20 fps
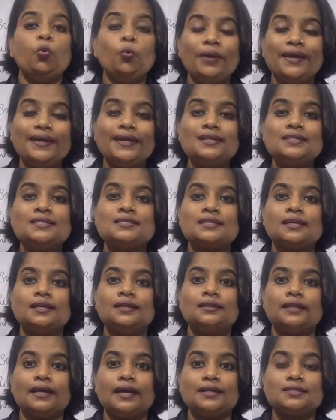We can
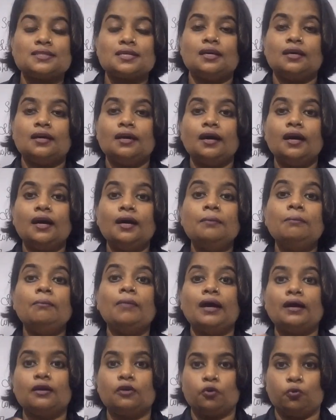say that a
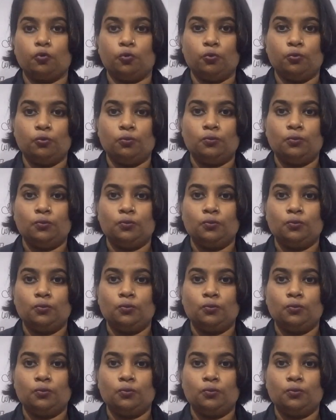mango,